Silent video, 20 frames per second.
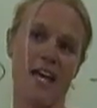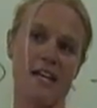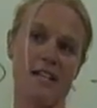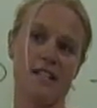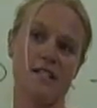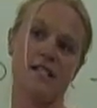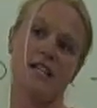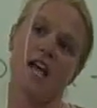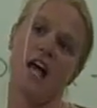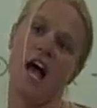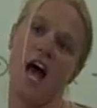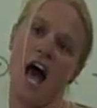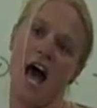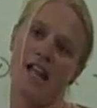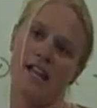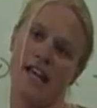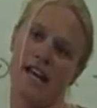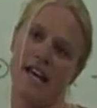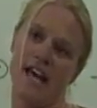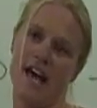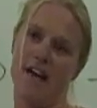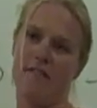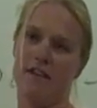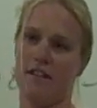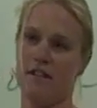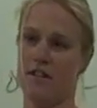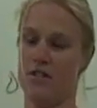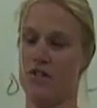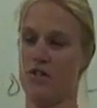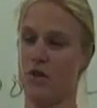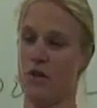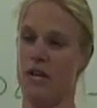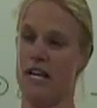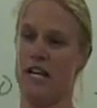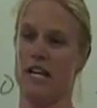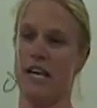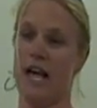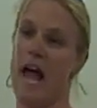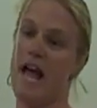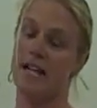And I like having the
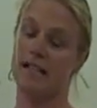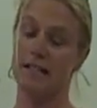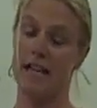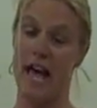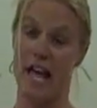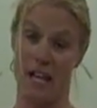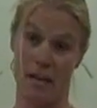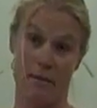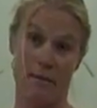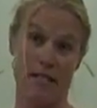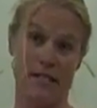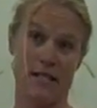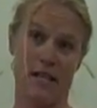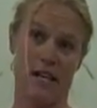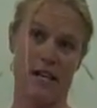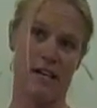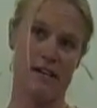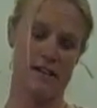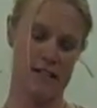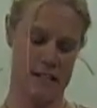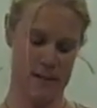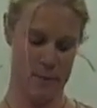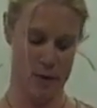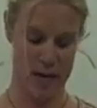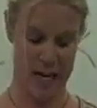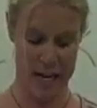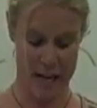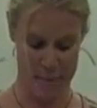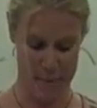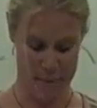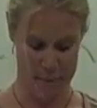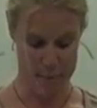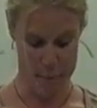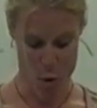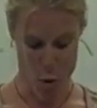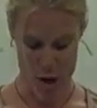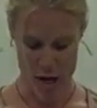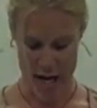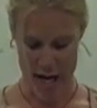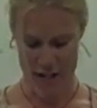tree element in it to bring in
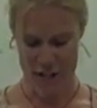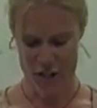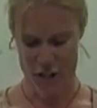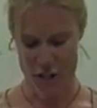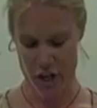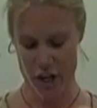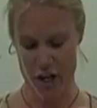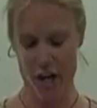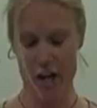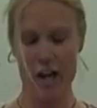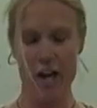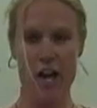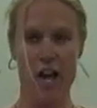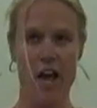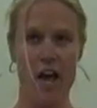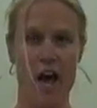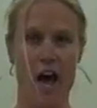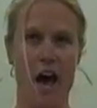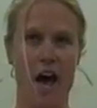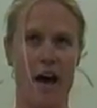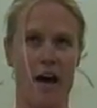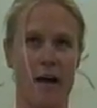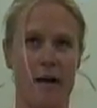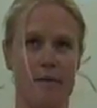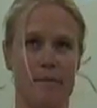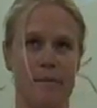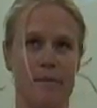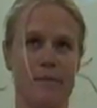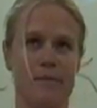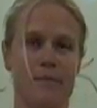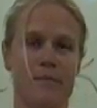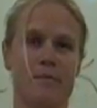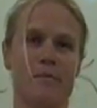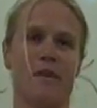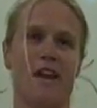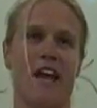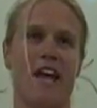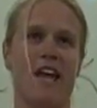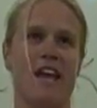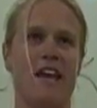more nature. And
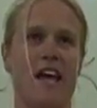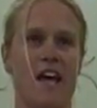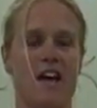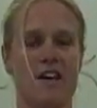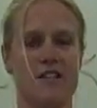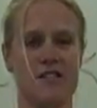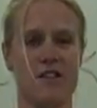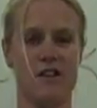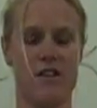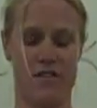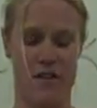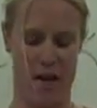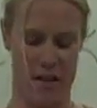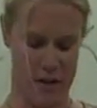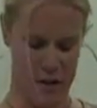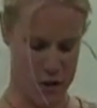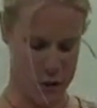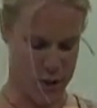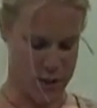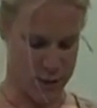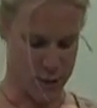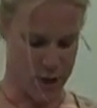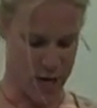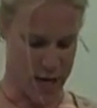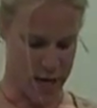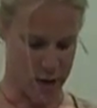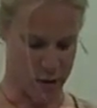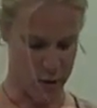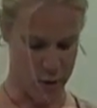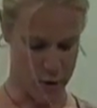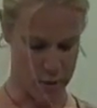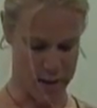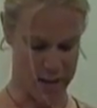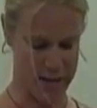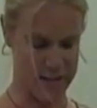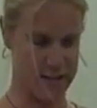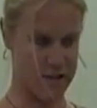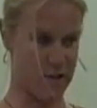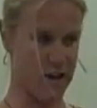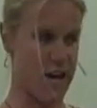I also thought the trees were kind of cool
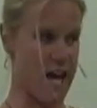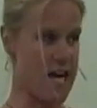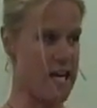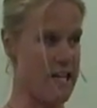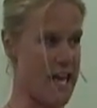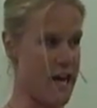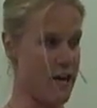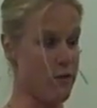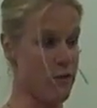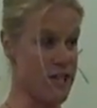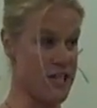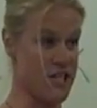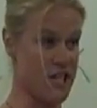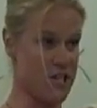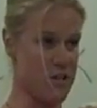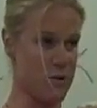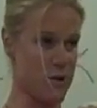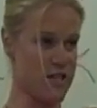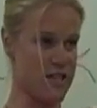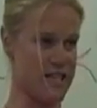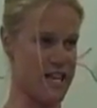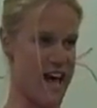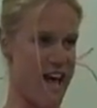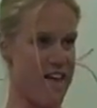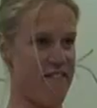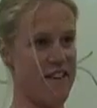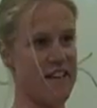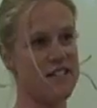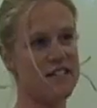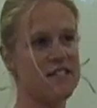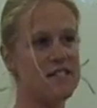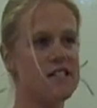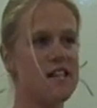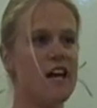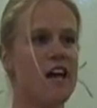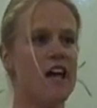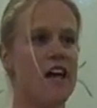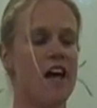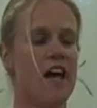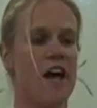because they're kind of like reaching towards the heavens.
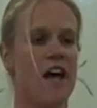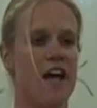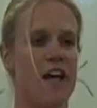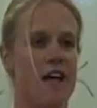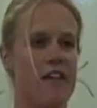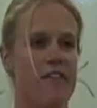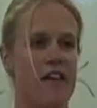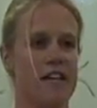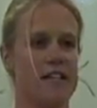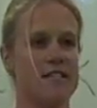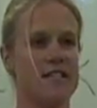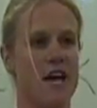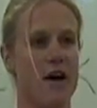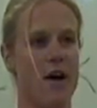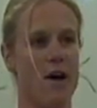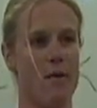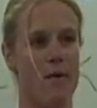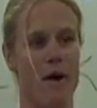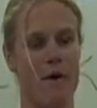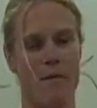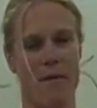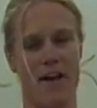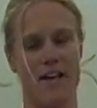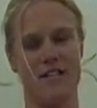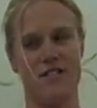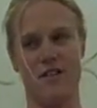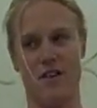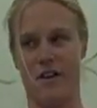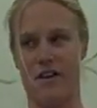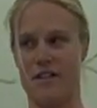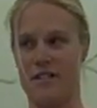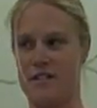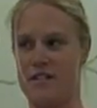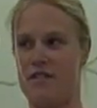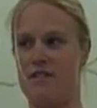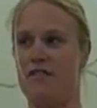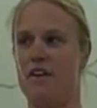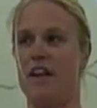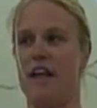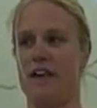And that's how I want my students
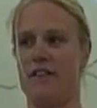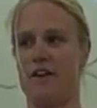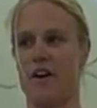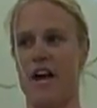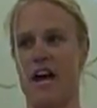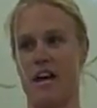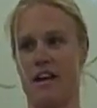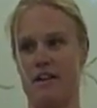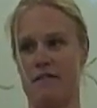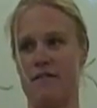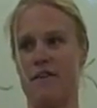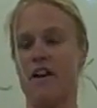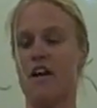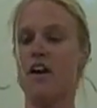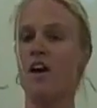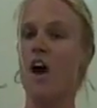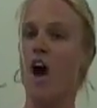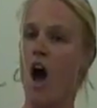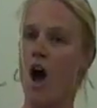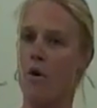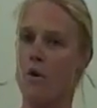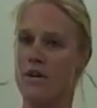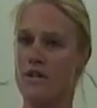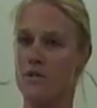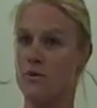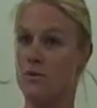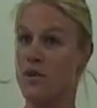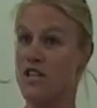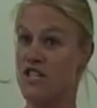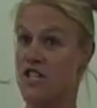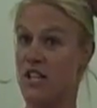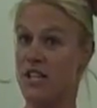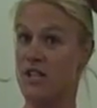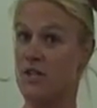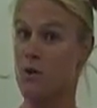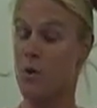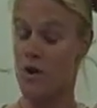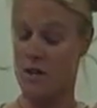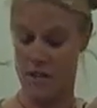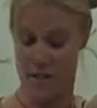to feel like they're kind of always
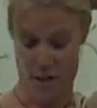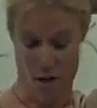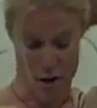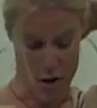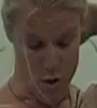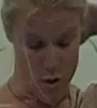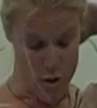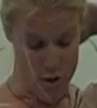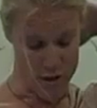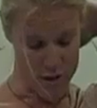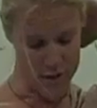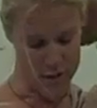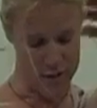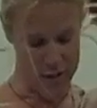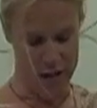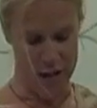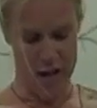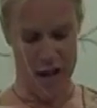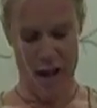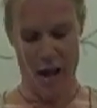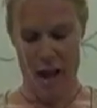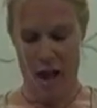reaching towards their goals.